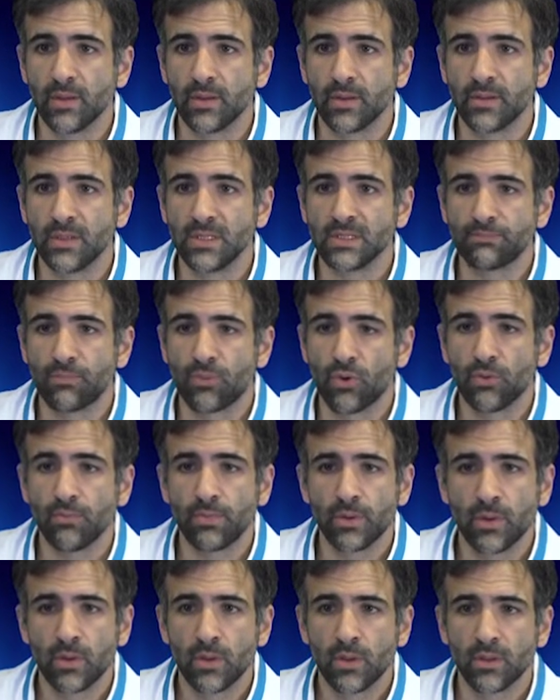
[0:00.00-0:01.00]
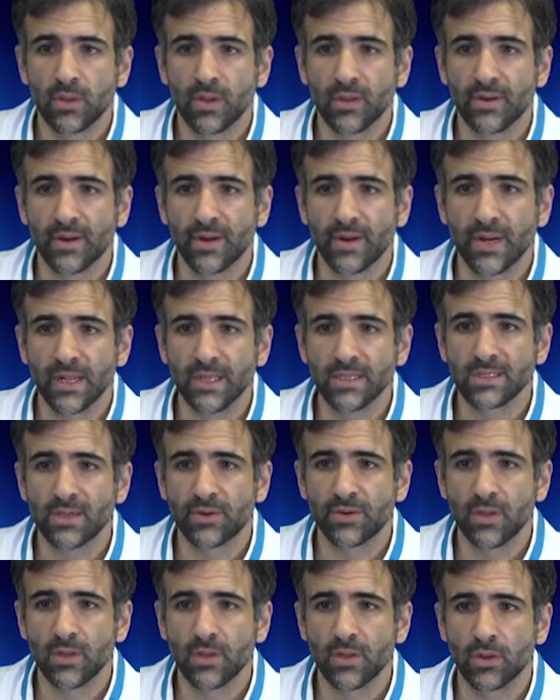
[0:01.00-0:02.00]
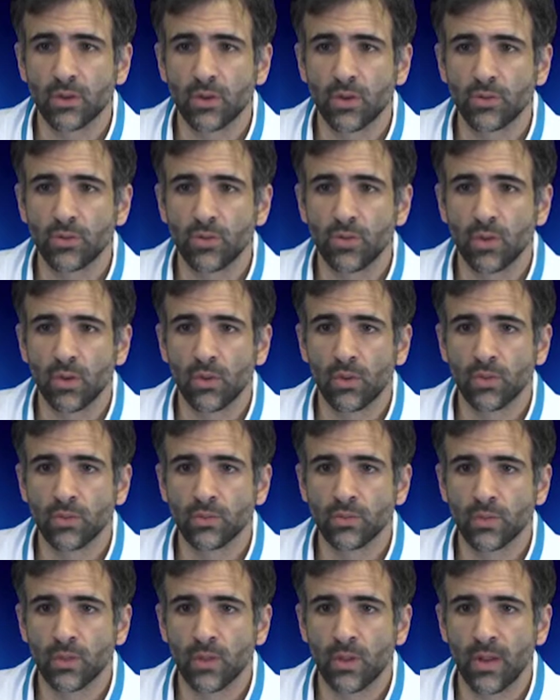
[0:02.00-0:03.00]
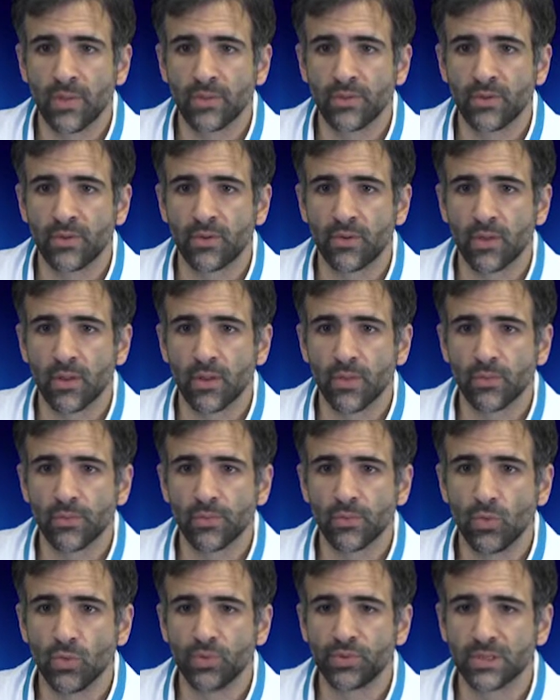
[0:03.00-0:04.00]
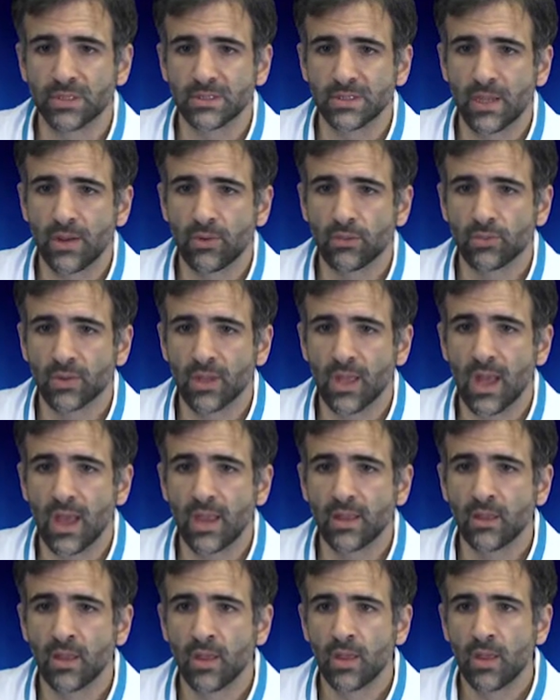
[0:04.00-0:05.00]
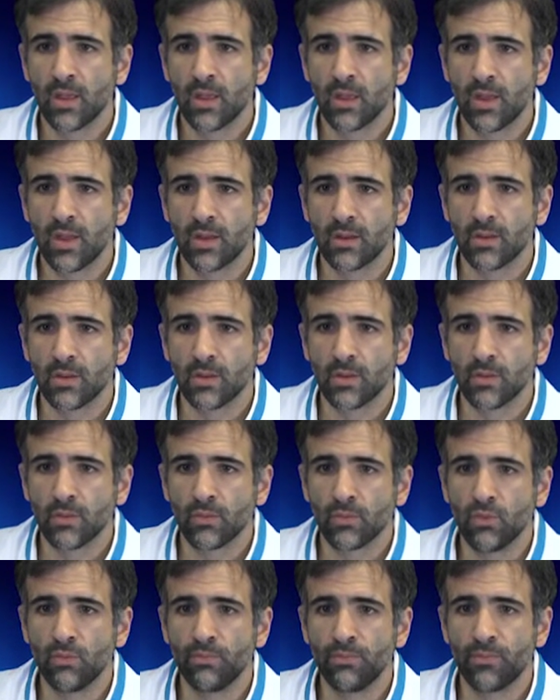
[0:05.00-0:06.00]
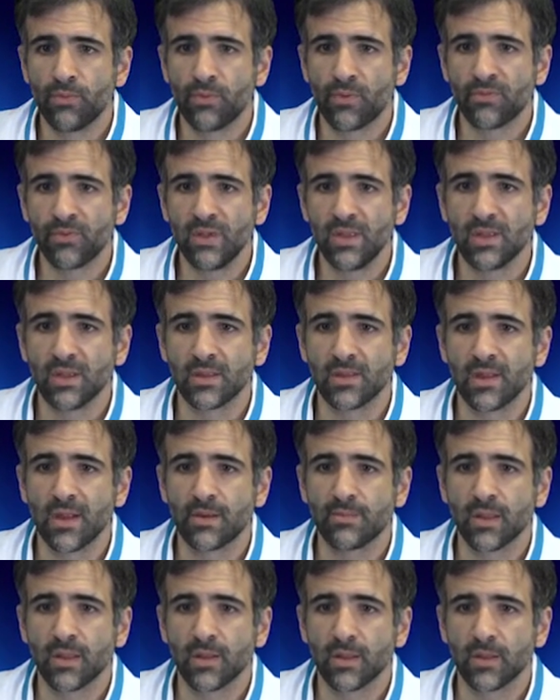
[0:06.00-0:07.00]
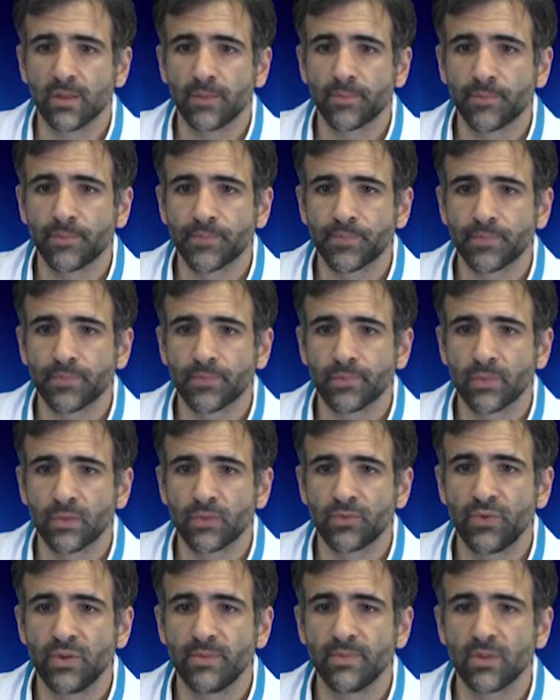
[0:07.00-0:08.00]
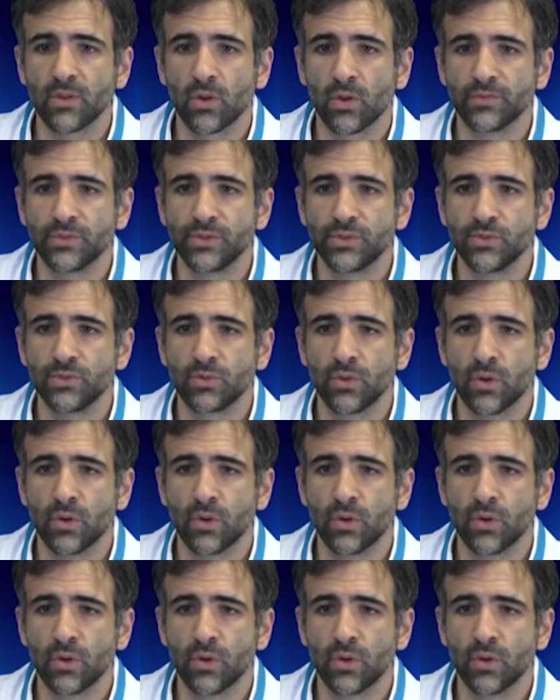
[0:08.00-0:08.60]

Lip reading: this probe that are inserted in the nodule under ultrasound guide and who provide the thermic treatment of the zoom